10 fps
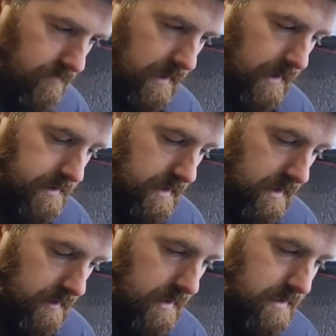that is
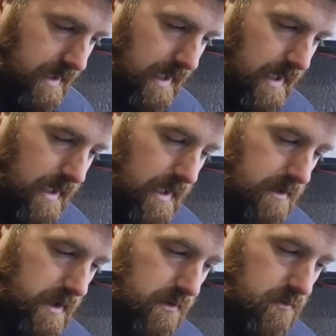uh, that is KE
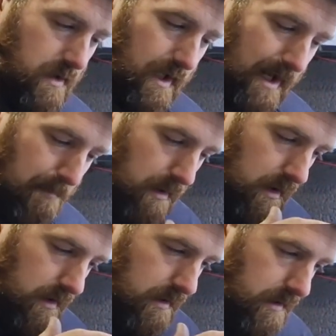Jetronic Lambda,
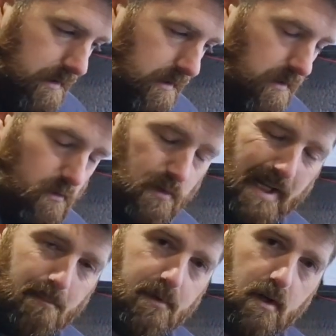or
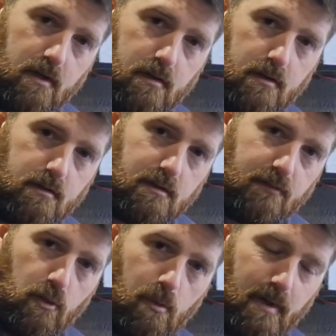Lambda,
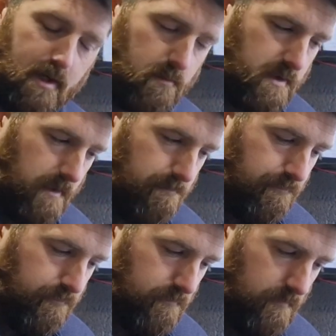however you want to pronounce it.
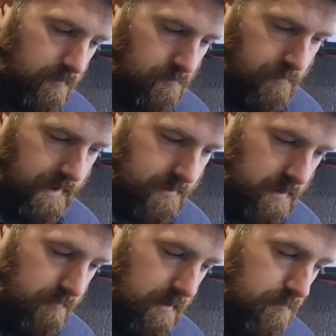
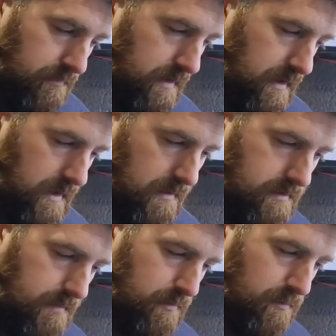Frequency valve,
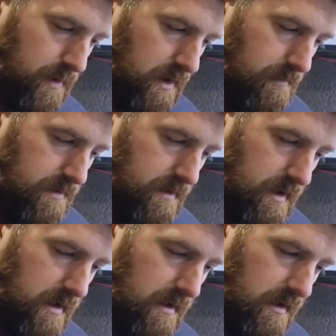simple pipes.
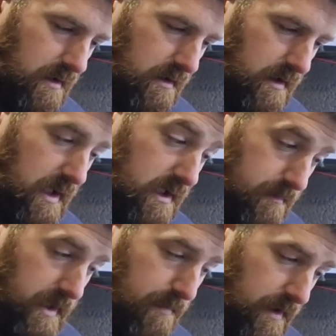It's
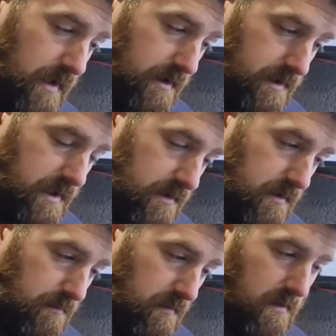manipulating the
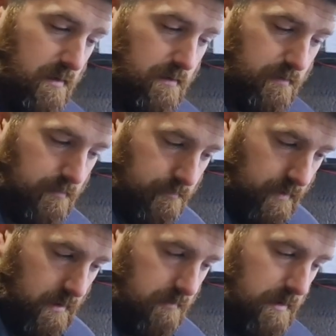system
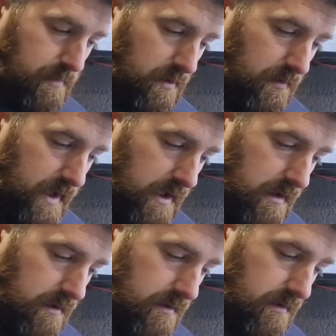via an input on
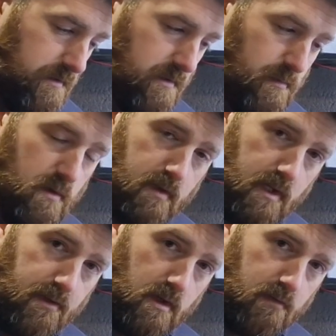there to move
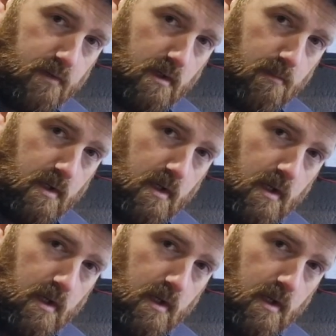that diaphragm,